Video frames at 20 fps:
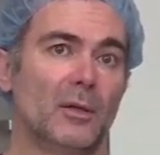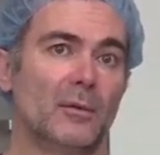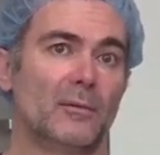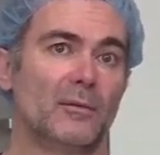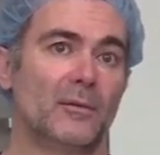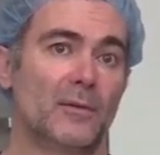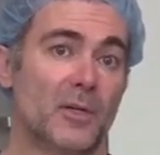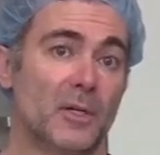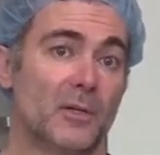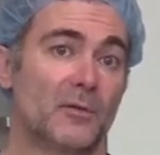
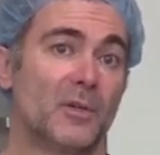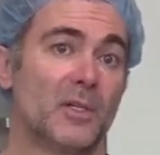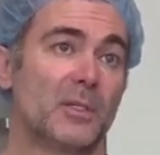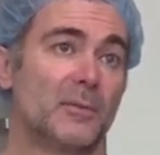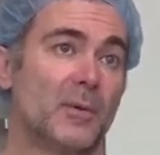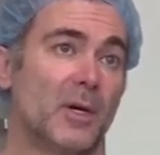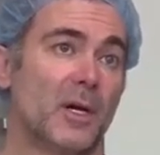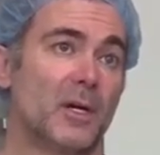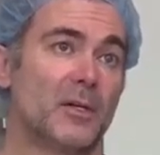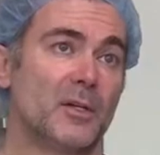first
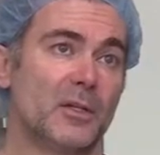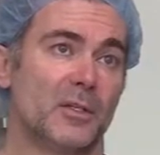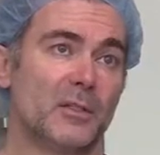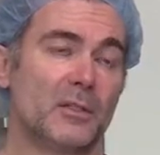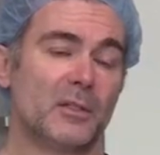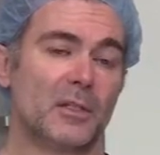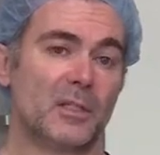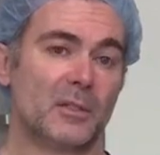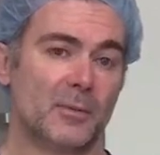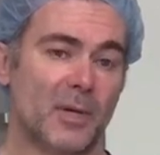
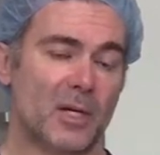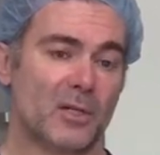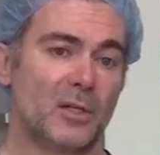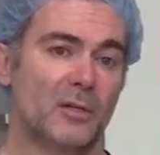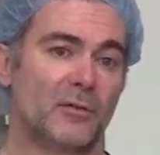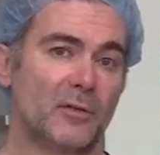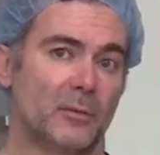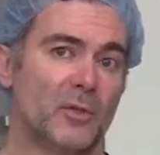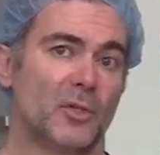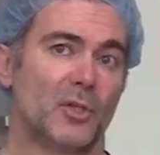responders, especially
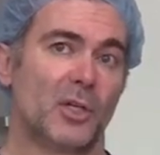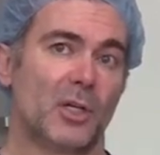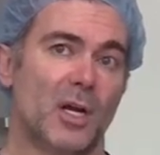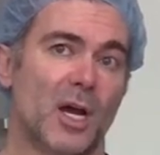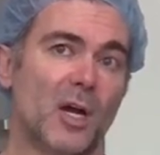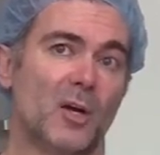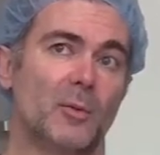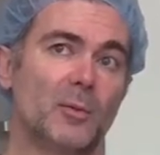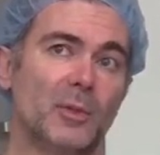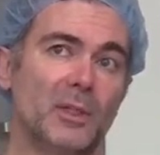from the
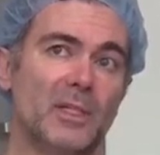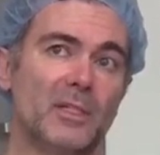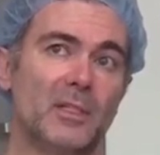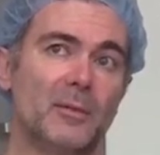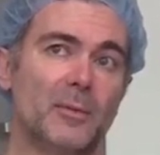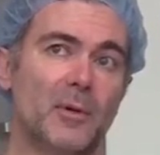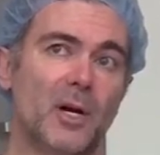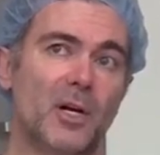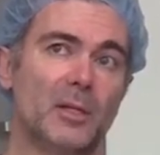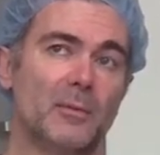Chicago Police
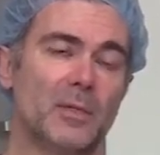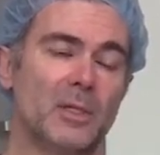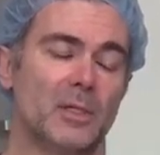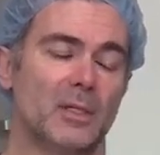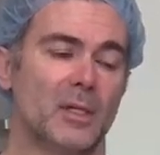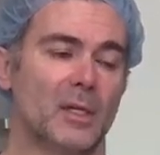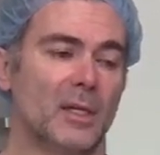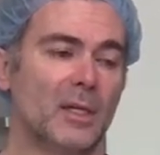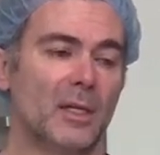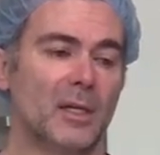Department.
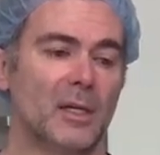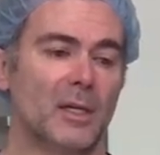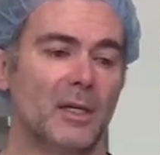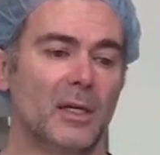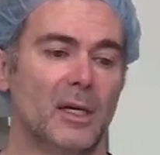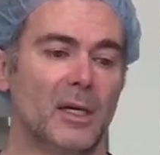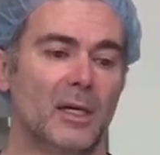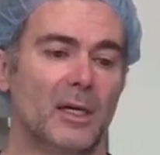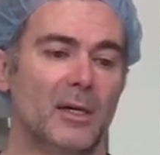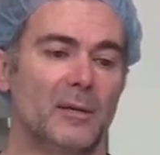
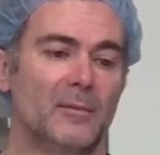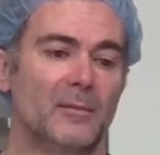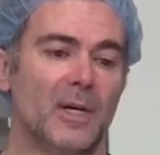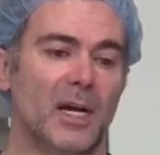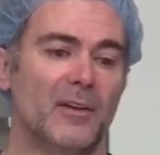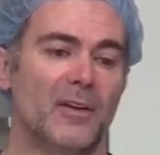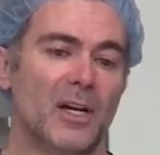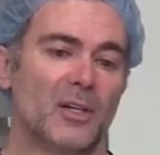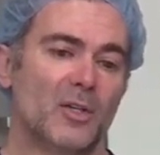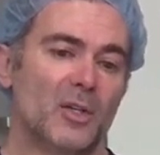
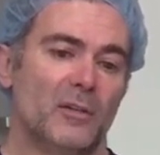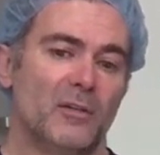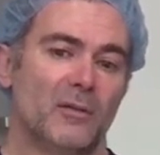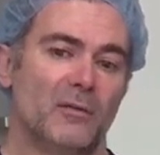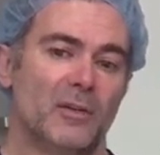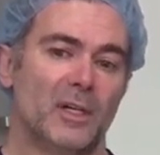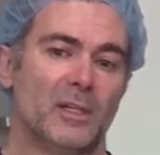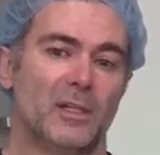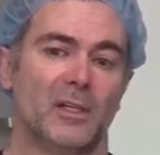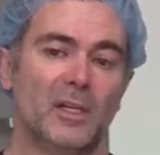I've actually even
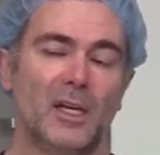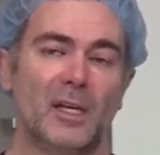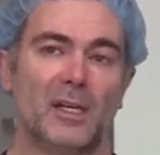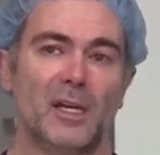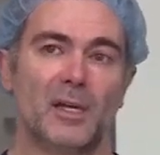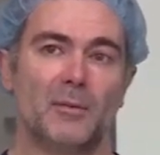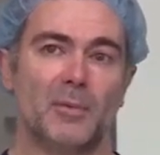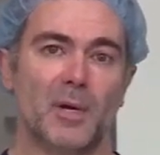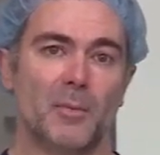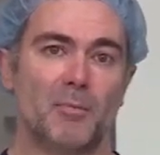written
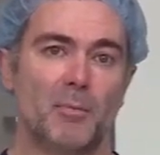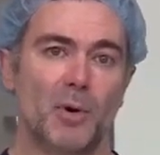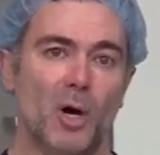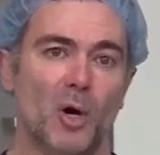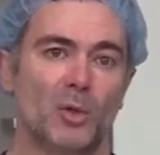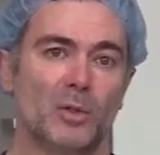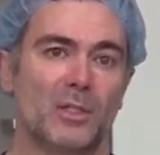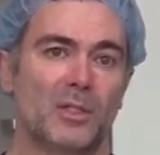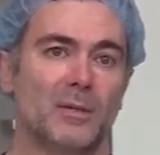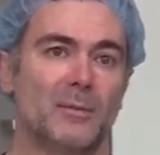a
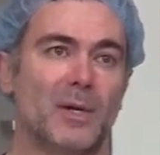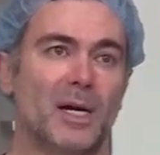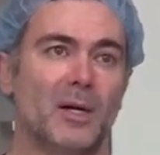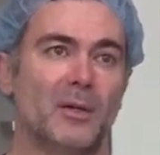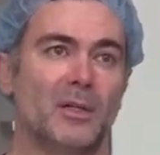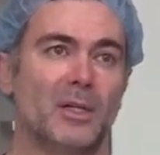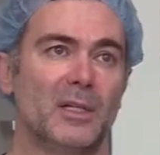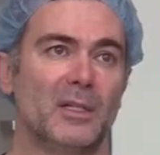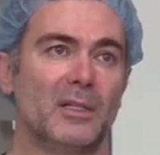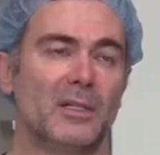post about
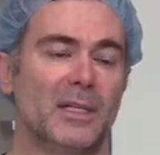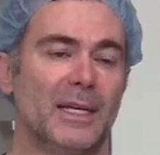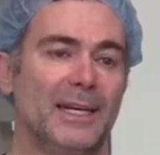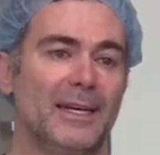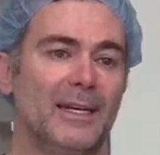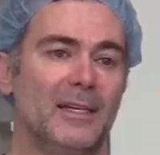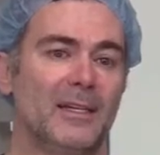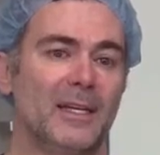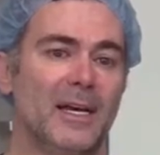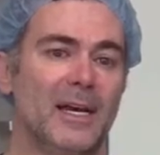this,
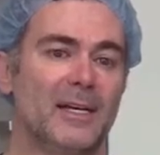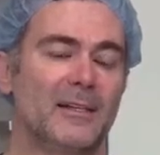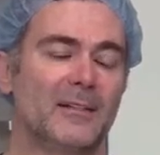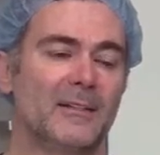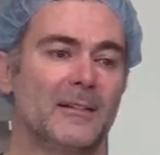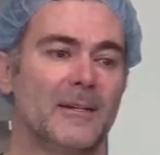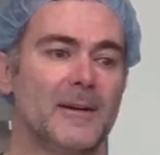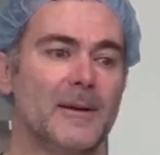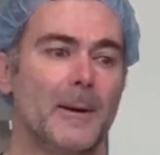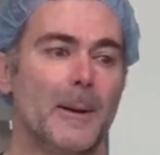stating that
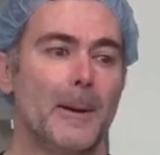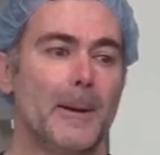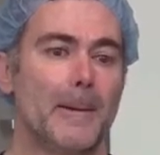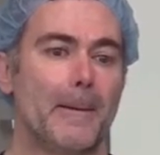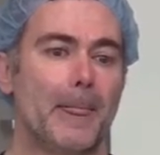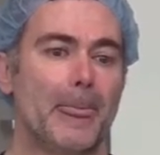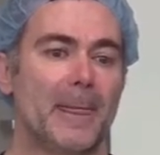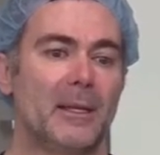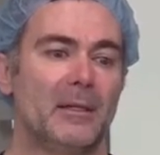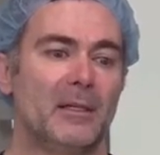
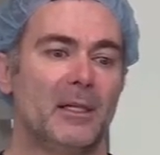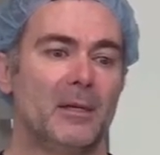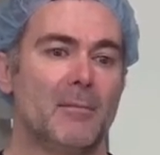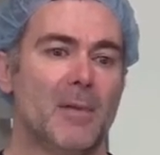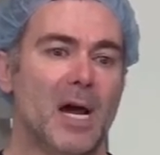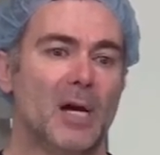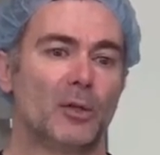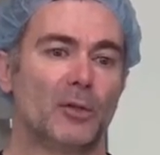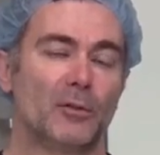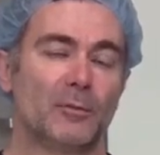the
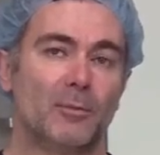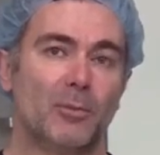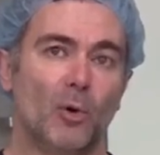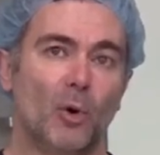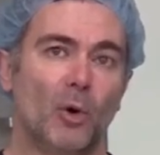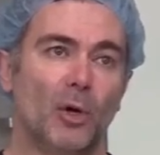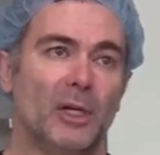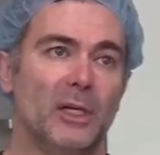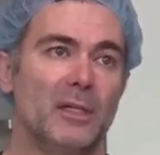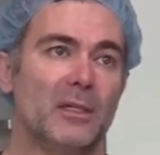amount of
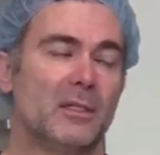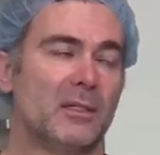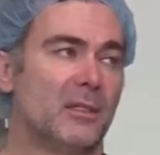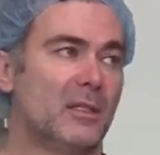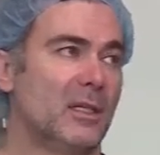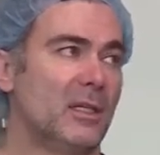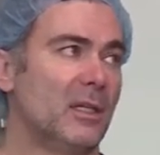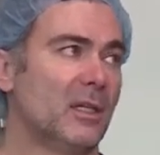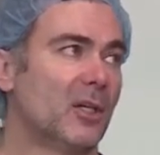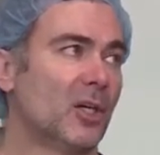poise,
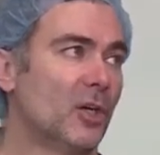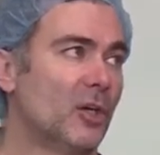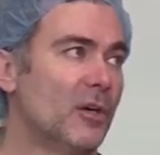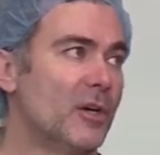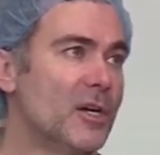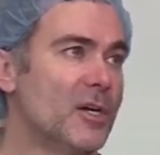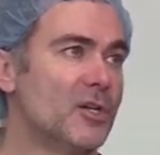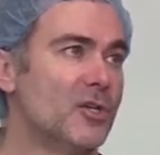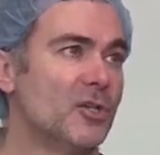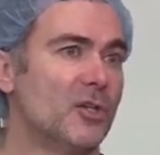the
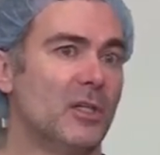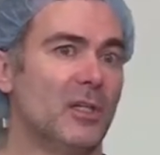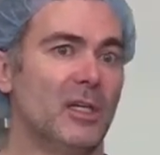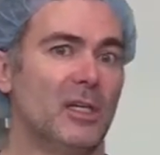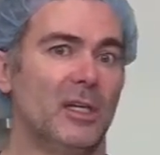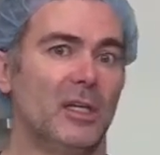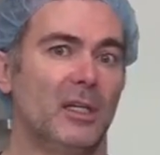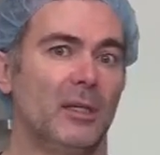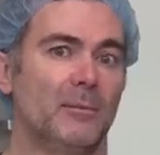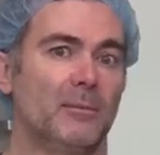courage, the